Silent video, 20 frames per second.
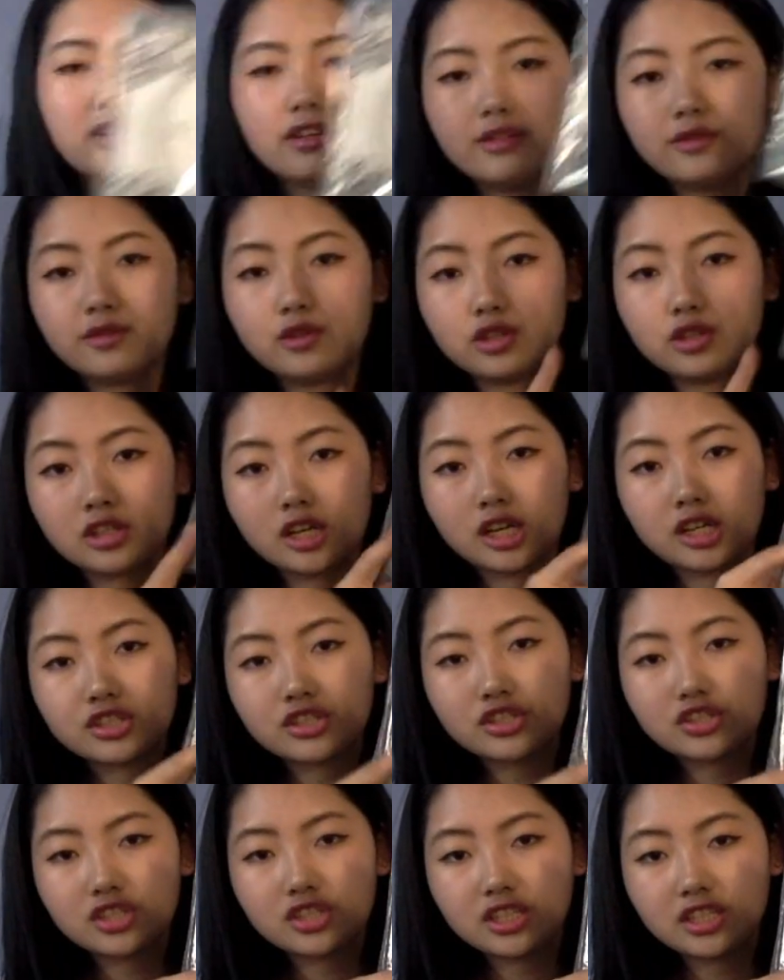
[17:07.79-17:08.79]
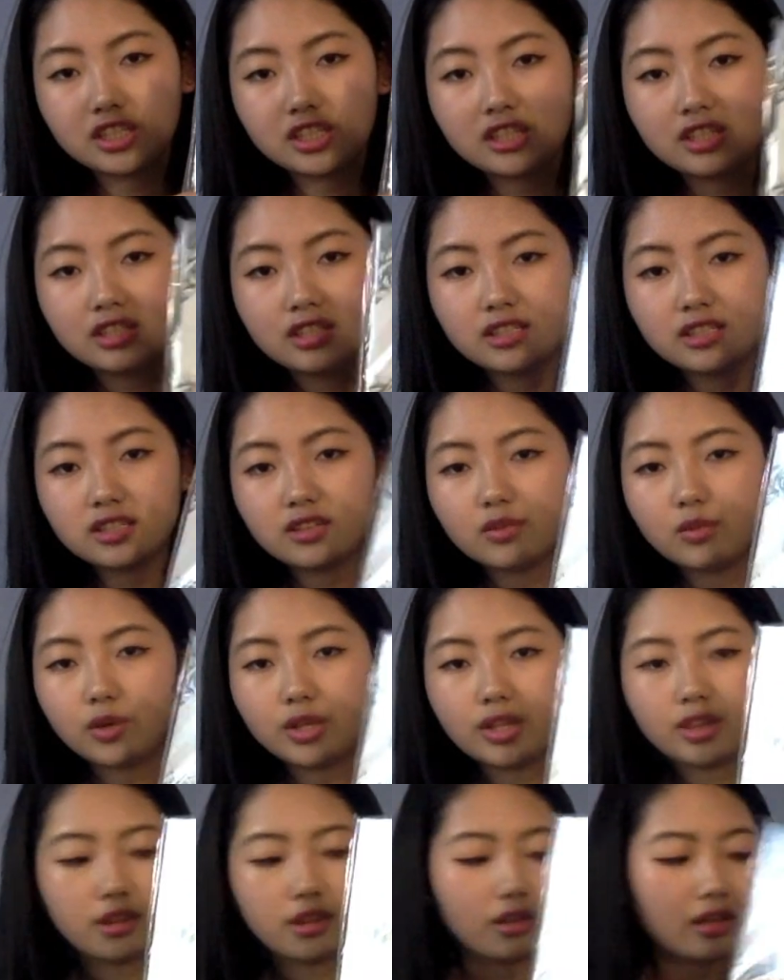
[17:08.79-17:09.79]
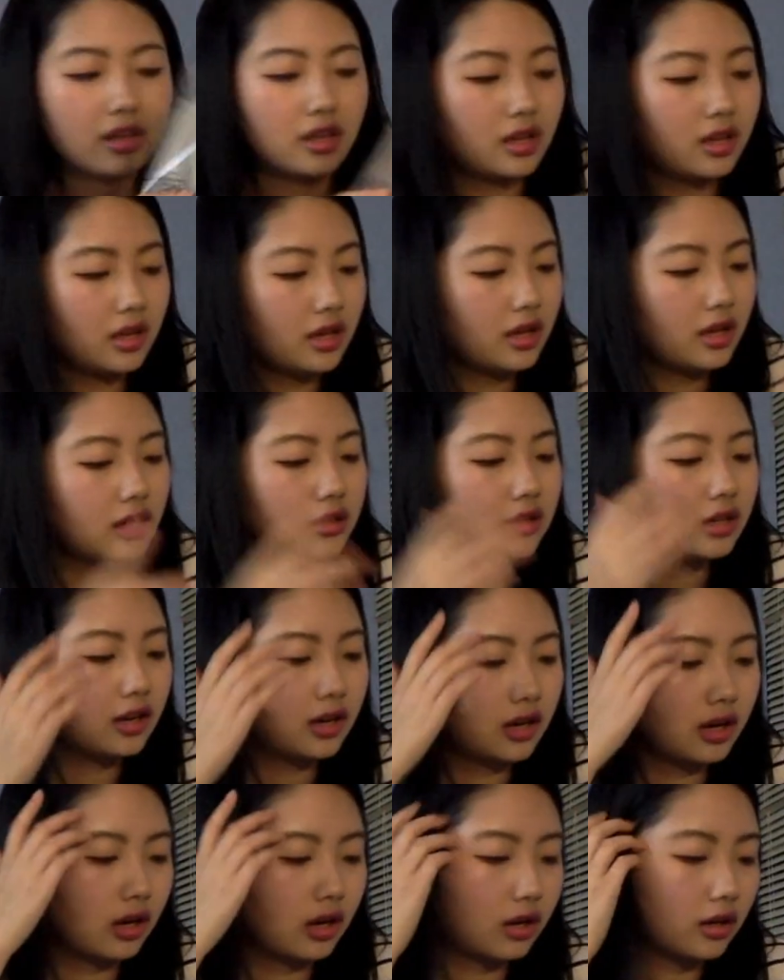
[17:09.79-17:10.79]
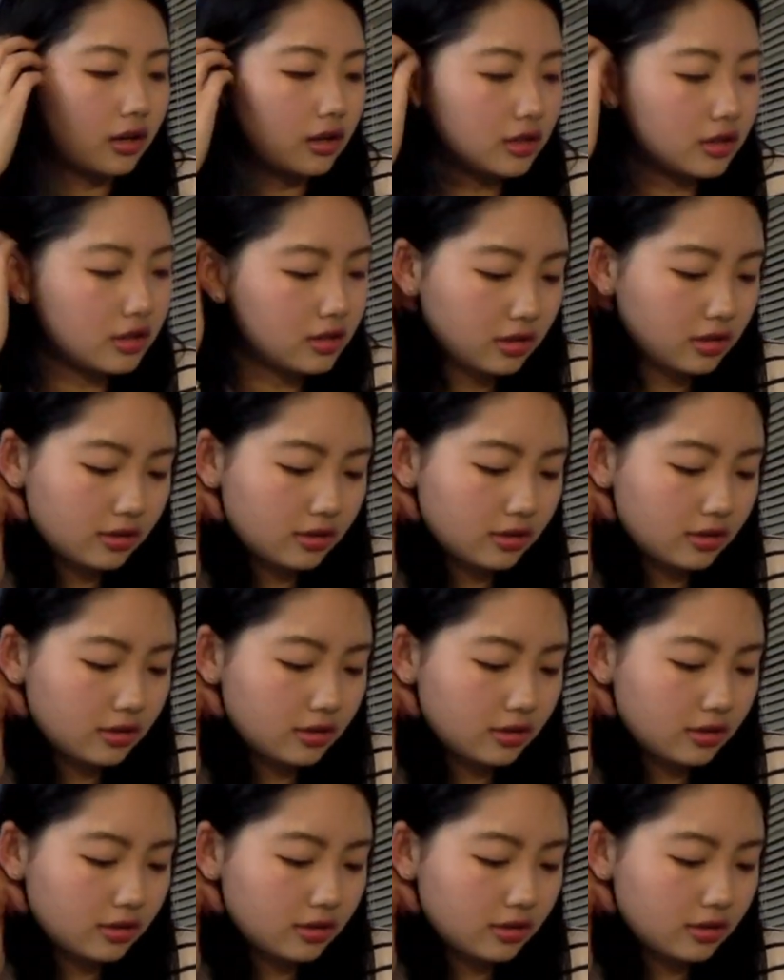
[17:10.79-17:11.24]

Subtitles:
of cross chain with the card.